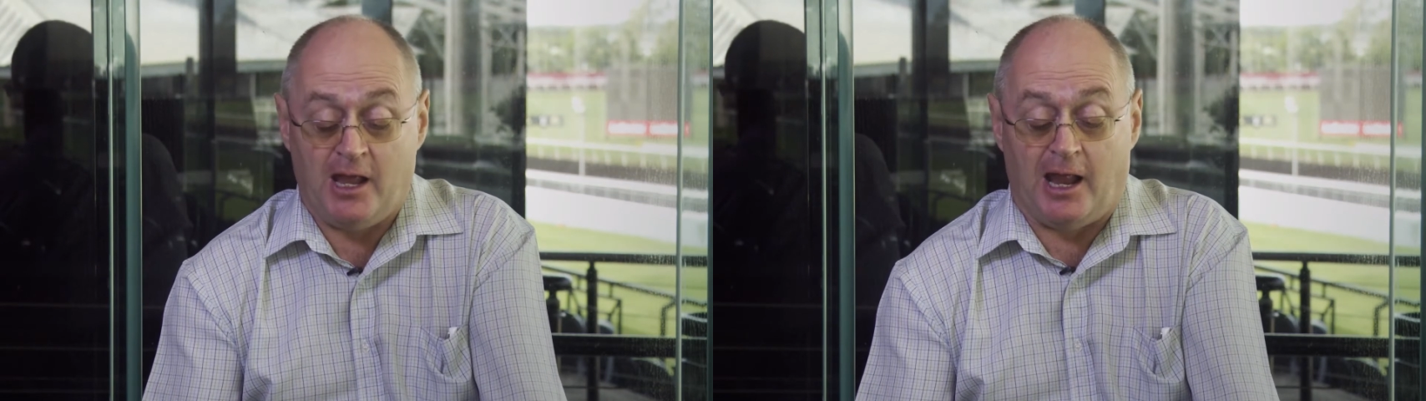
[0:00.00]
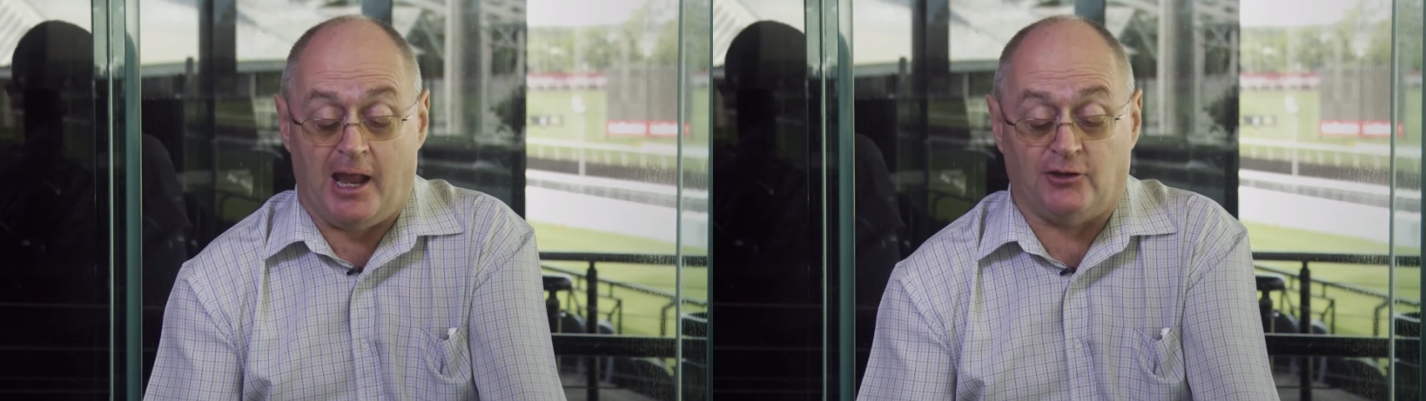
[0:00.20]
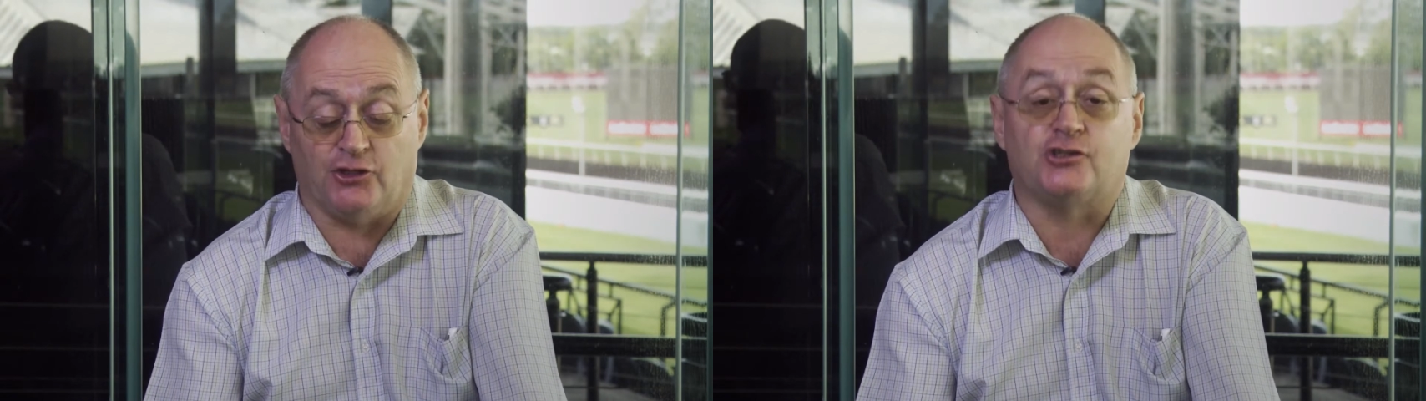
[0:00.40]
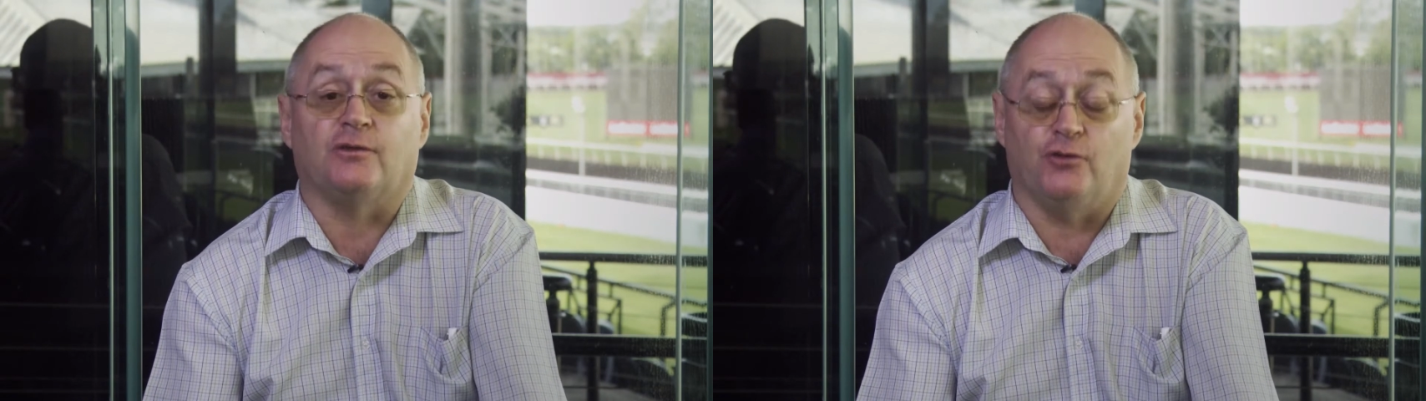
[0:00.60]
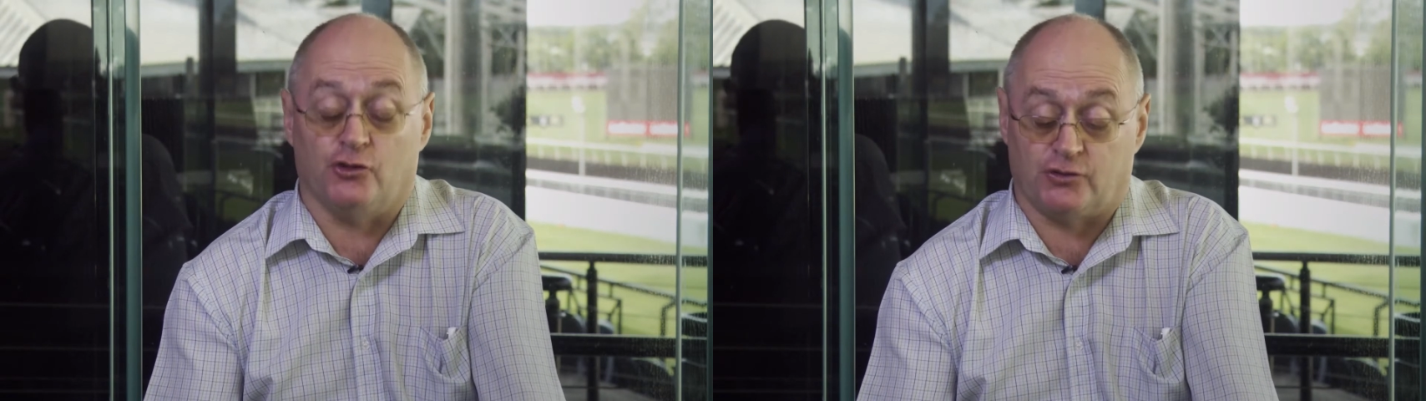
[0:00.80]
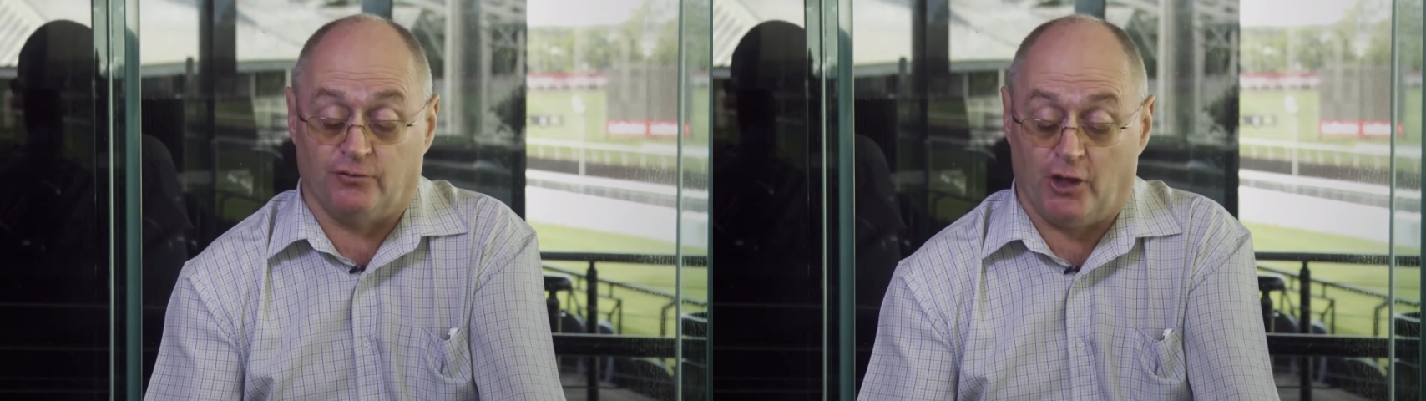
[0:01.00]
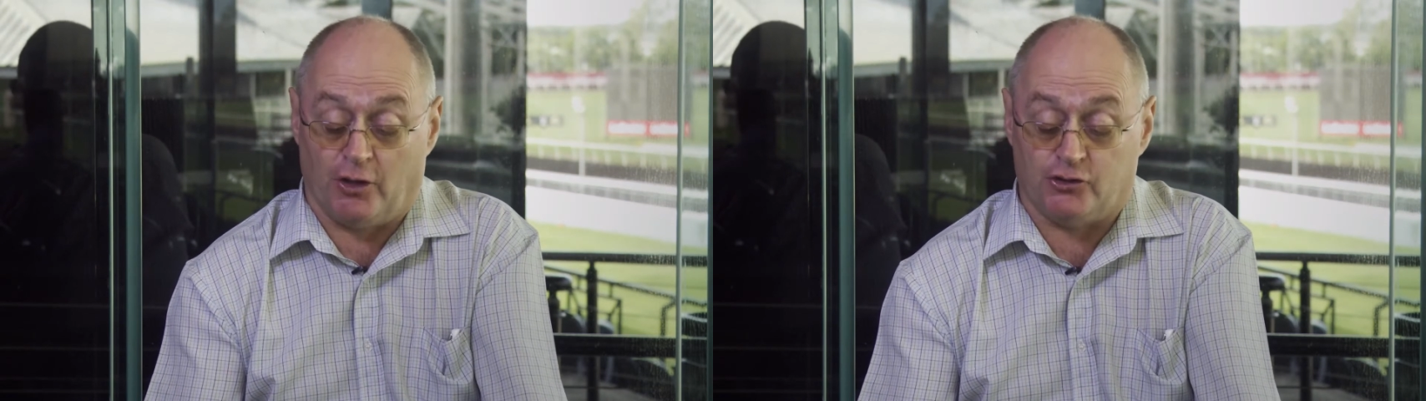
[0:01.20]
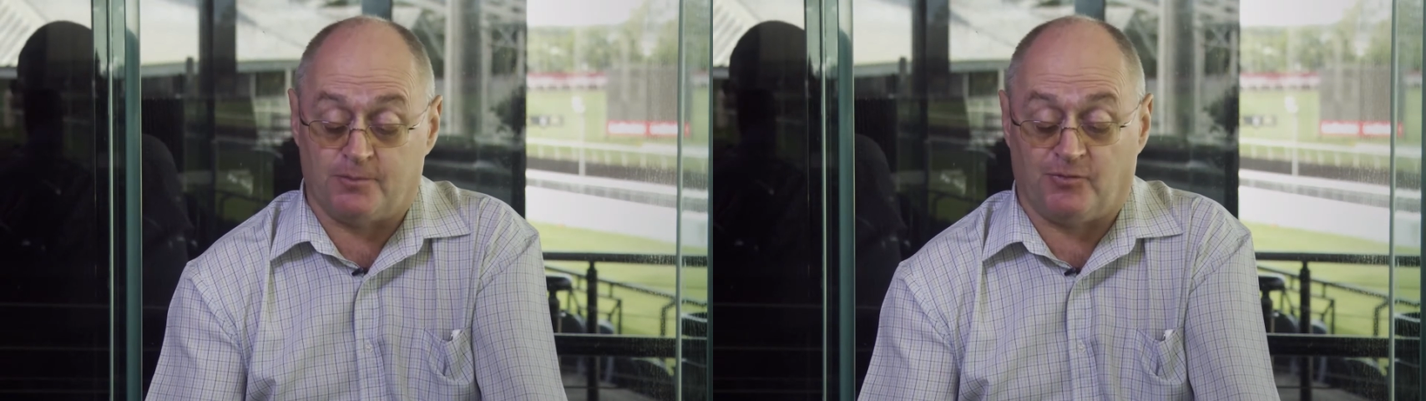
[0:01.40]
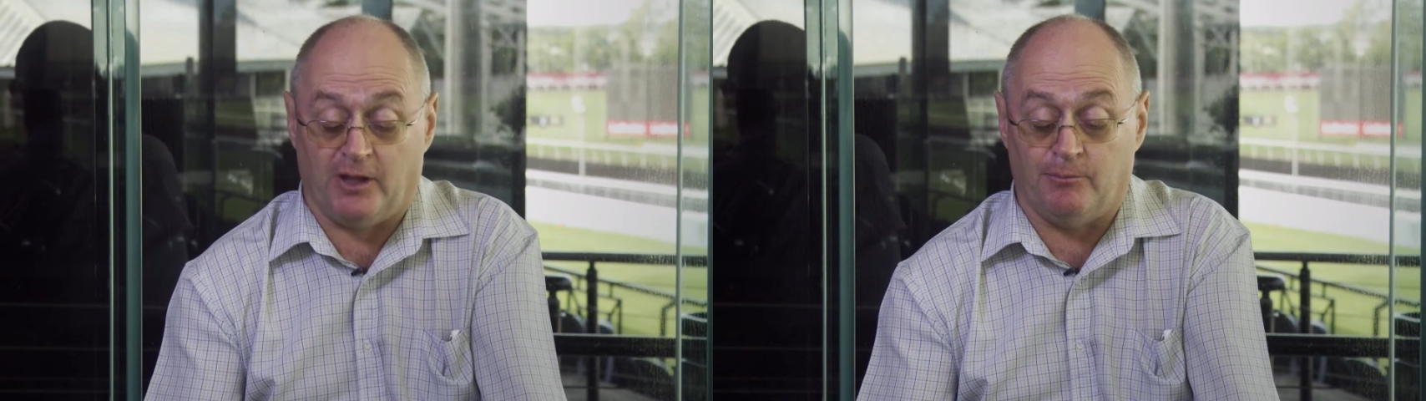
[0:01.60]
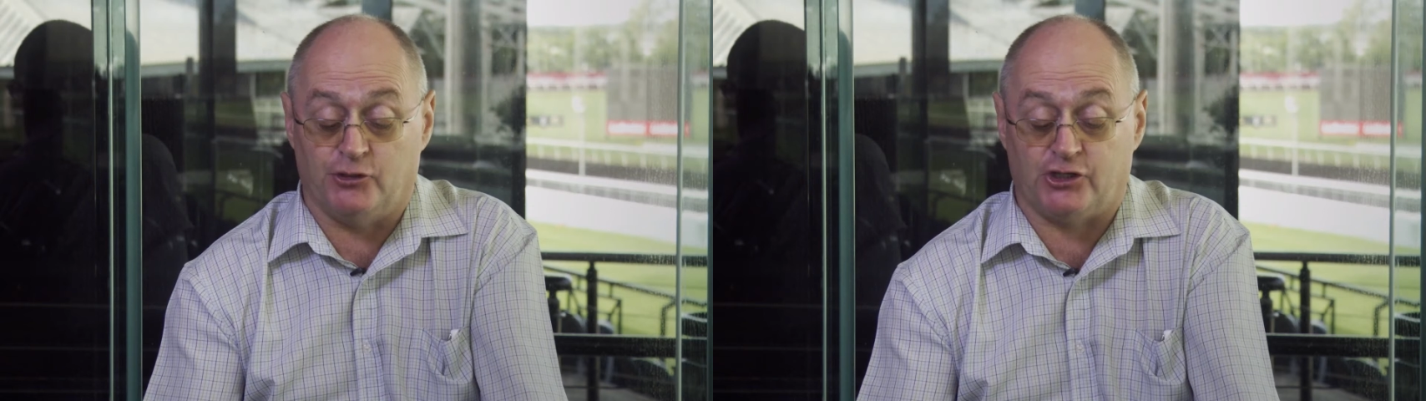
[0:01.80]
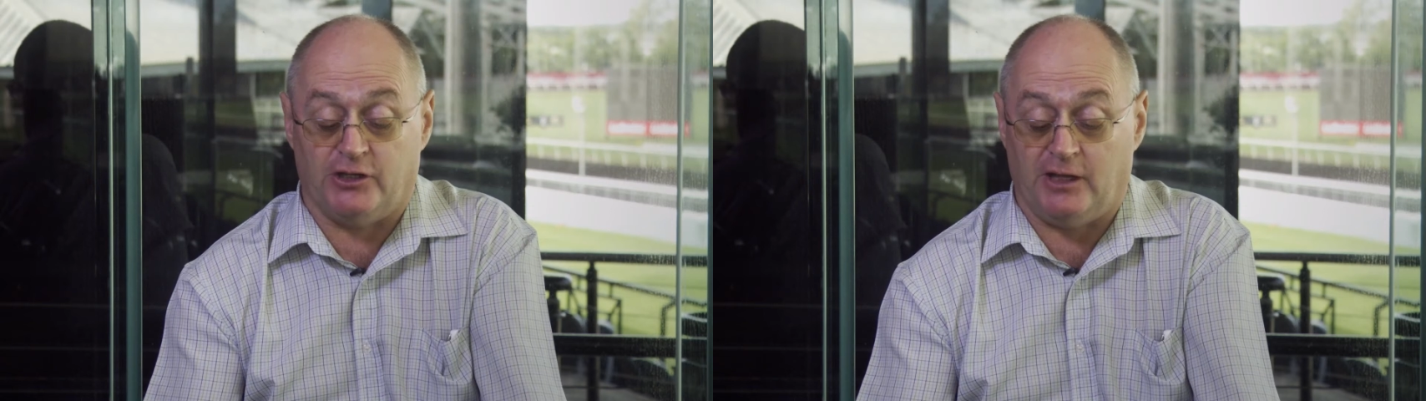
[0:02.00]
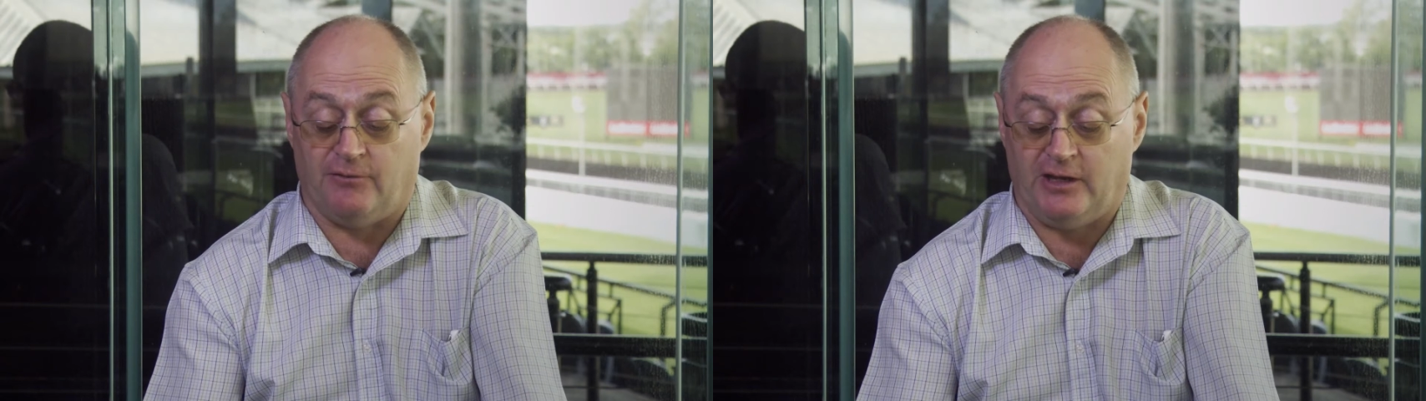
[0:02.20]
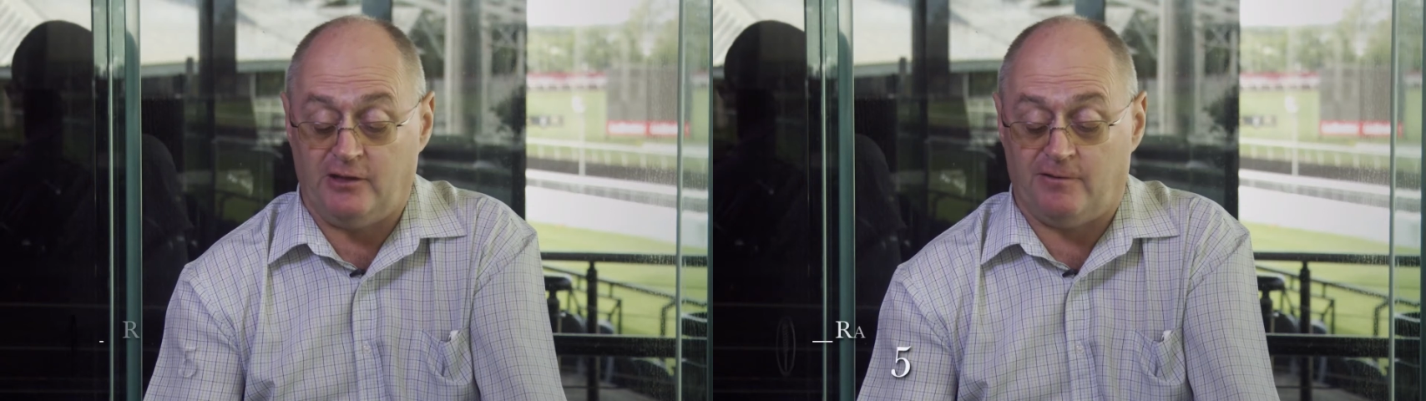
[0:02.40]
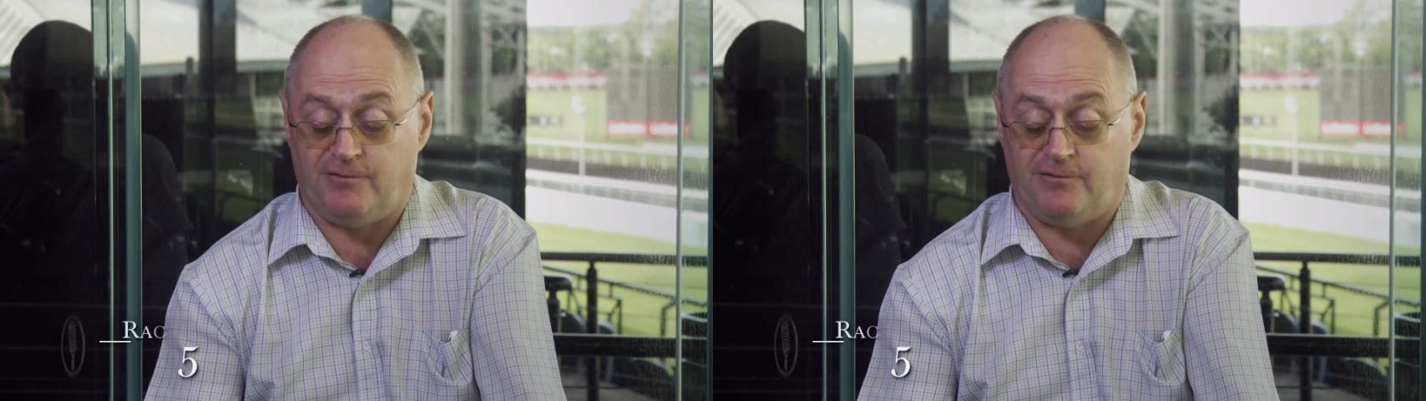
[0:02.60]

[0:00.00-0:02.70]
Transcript: and this is the first of those. Numbers in the event,